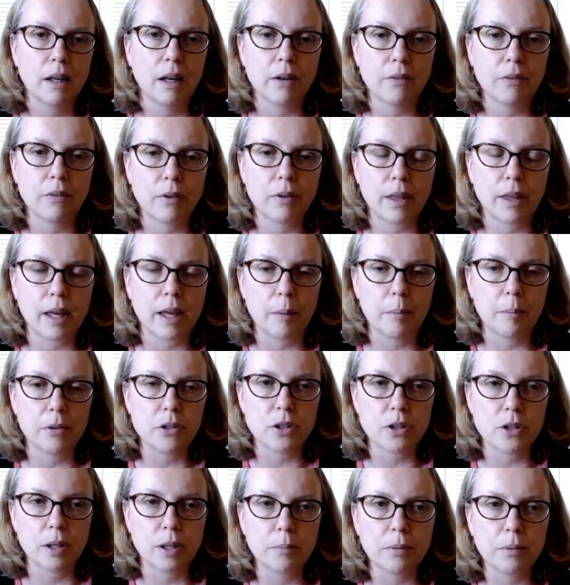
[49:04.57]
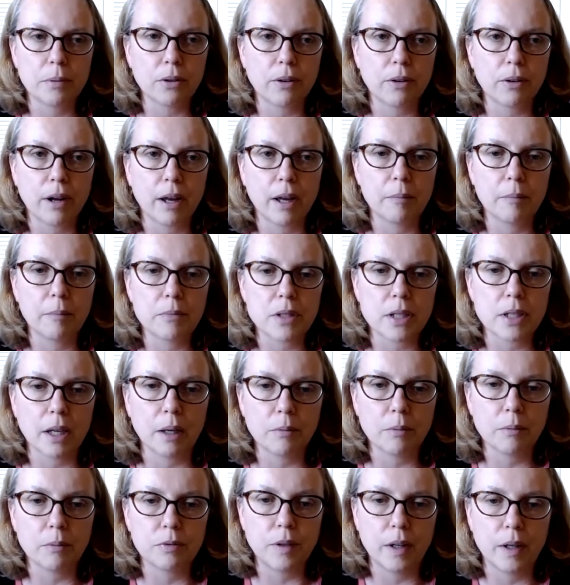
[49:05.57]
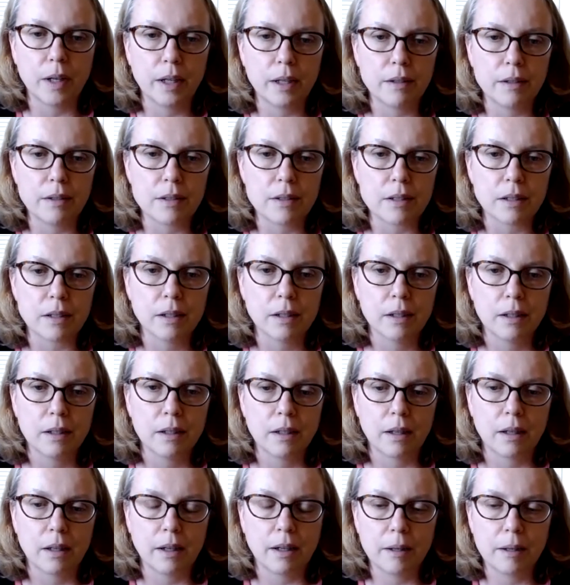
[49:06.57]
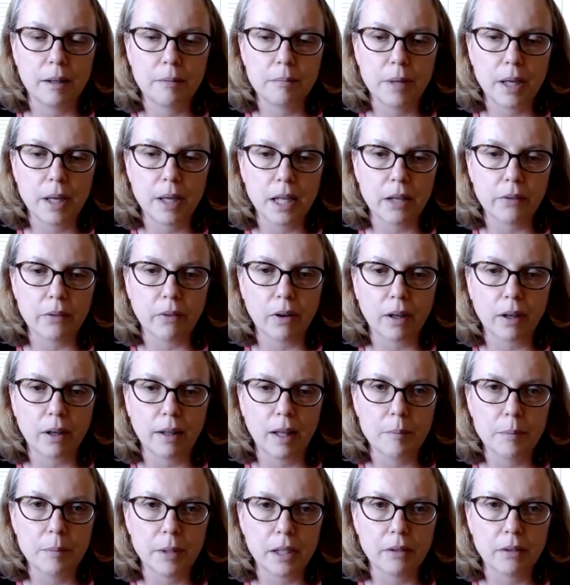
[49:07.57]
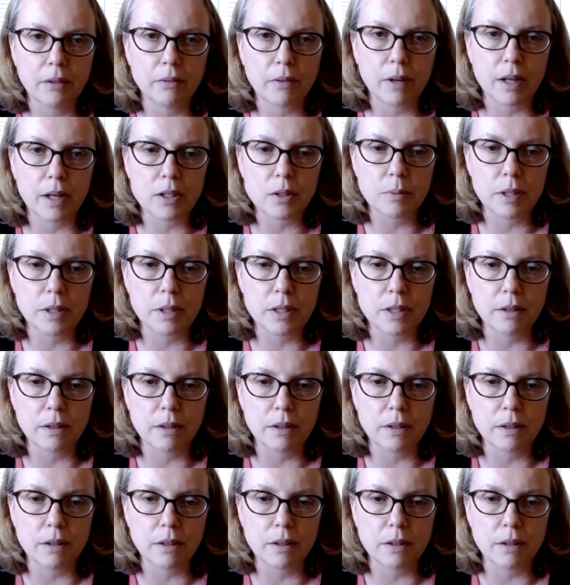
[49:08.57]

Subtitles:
for the cap and trade program to help fund many of our climate investments.